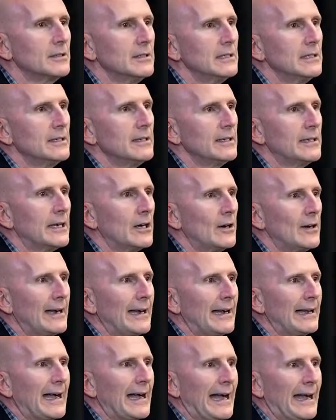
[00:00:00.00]
you know,
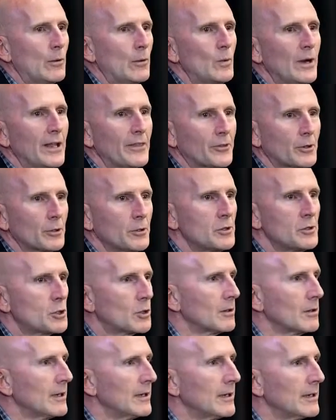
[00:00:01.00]
I, I went through
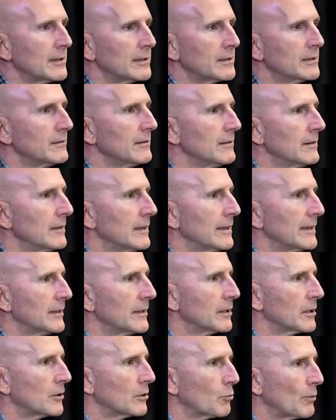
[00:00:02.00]
drug uh,
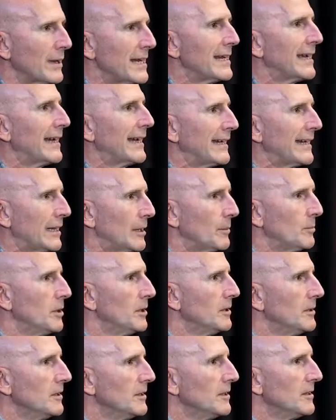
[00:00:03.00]
rehab
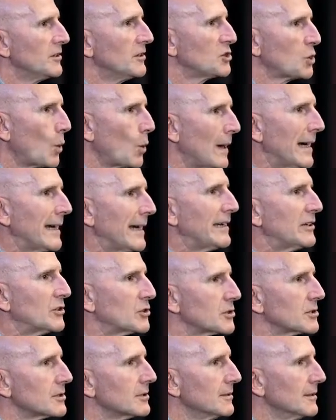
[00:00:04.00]

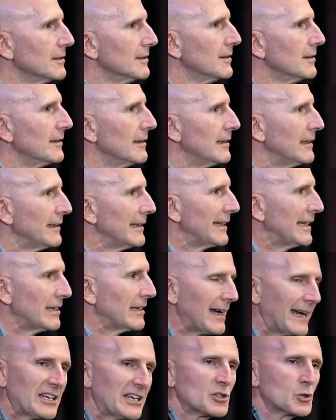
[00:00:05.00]
twice uh, in
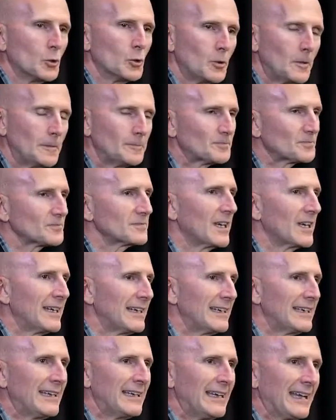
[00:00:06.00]
high school, uh,
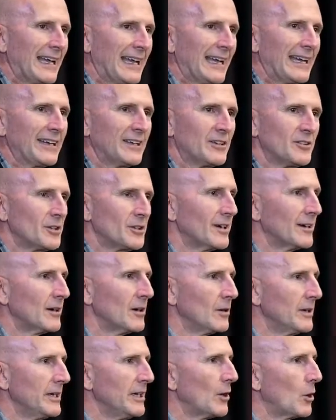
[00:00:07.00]
and uh,
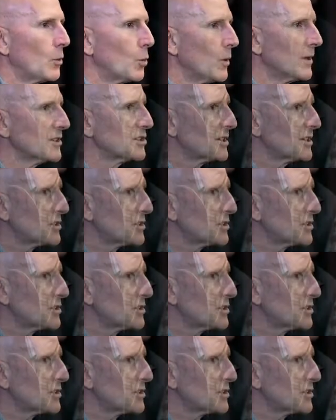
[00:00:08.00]
you know, once as a